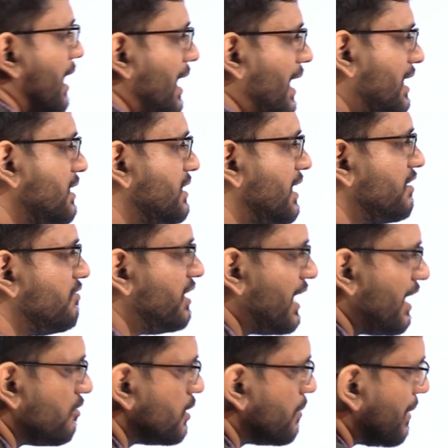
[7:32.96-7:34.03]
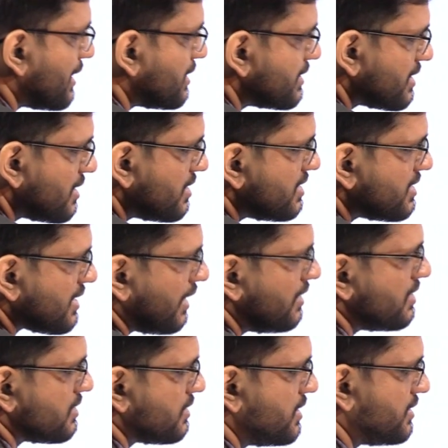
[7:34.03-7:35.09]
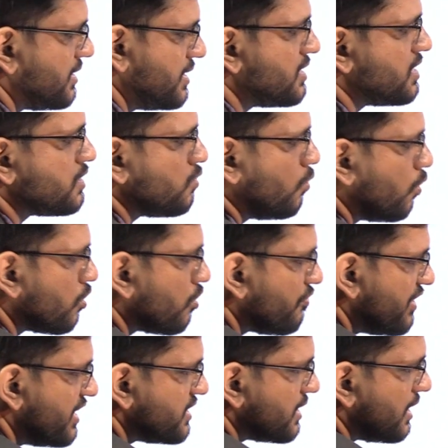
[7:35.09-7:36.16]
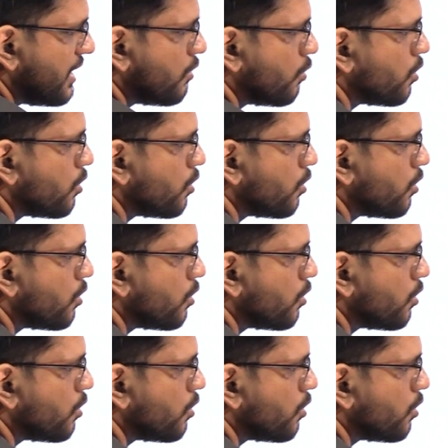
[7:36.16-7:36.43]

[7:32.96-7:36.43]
and then we have the maxillary sinus diseases, orofacial and